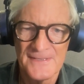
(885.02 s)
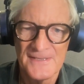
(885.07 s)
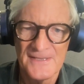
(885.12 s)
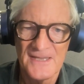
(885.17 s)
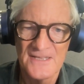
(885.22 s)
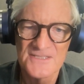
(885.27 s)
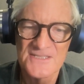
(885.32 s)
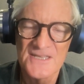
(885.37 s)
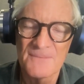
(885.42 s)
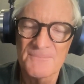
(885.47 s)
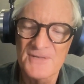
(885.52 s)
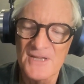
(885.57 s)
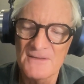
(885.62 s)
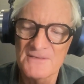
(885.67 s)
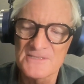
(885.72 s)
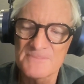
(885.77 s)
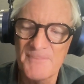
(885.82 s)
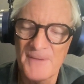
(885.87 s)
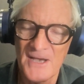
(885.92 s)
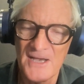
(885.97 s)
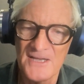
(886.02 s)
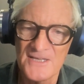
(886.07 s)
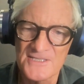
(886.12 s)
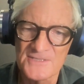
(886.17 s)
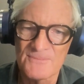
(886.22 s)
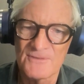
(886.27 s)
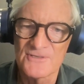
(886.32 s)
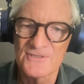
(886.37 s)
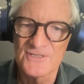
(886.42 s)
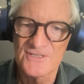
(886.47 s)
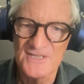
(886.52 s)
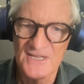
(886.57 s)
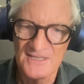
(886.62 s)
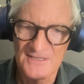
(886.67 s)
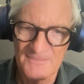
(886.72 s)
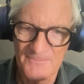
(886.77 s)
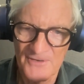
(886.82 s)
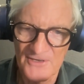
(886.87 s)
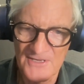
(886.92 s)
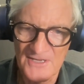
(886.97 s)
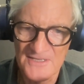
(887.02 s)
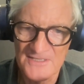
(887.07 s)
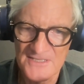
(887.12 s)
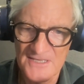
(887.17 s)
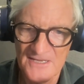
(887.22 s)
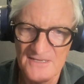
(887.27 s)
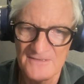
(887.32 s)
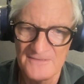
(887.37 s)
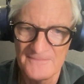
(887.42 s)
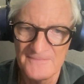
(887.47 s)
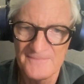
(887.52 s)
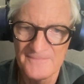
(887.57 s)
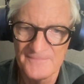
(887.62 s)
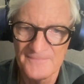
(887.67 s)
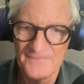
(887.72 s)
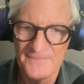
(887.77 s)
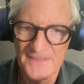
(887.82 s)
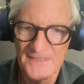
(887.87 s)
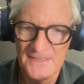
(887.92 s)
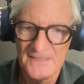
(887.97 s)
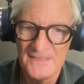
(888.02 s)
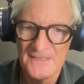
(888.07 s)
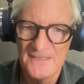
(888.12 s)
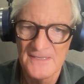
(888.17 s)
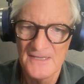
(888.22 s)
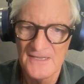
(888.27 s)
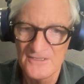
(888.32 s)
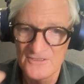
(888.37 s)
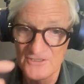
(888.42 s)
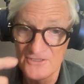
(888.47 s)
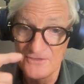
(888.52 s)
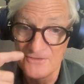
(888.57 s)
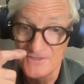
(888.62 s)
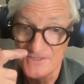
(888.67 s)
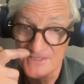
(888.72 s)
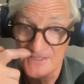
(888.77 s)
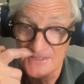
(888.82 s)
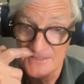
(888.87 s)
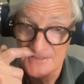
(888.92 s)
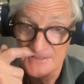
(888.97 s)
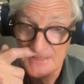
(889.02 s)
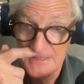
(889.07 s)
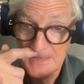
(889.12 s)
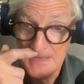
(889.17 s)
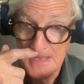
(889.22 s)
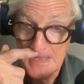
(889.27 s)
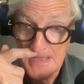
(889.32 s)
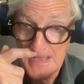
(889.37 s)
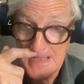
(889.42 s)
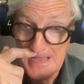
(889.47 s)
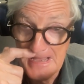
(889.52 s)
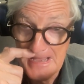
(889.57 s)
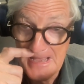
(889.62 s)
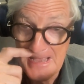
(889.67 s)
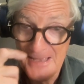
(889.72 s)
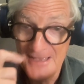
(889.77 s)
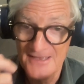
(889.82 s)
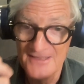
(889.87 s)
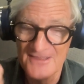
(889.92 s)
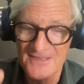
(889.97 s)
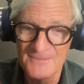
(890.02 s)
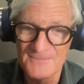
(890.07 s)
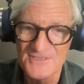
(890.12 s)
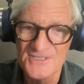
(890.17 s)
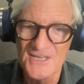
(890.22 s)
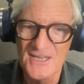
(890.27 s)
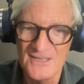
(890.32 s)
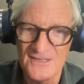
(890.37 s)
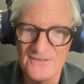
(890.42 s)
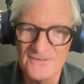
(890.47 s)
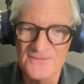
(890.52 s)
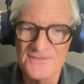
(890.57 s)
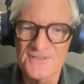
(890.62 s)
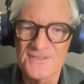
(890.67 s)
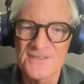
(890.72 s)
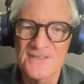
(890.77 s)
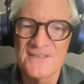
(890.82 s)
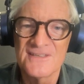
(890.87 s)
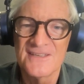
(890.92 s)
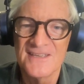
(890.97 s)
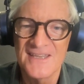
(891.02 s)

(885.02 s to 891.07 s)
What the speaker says: And sometimes buyers want to take the product home and use it themselves.